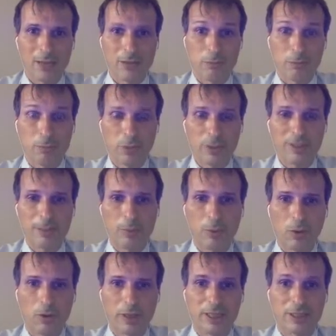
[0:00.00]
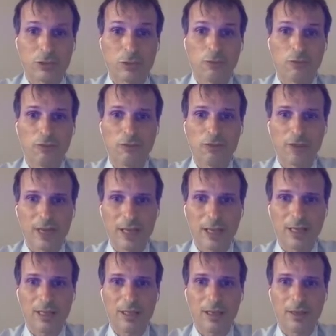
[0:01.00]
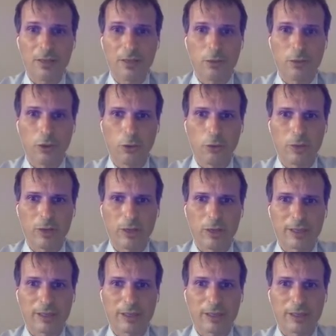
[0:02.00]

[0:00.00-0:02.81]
The principle is to fill the humeral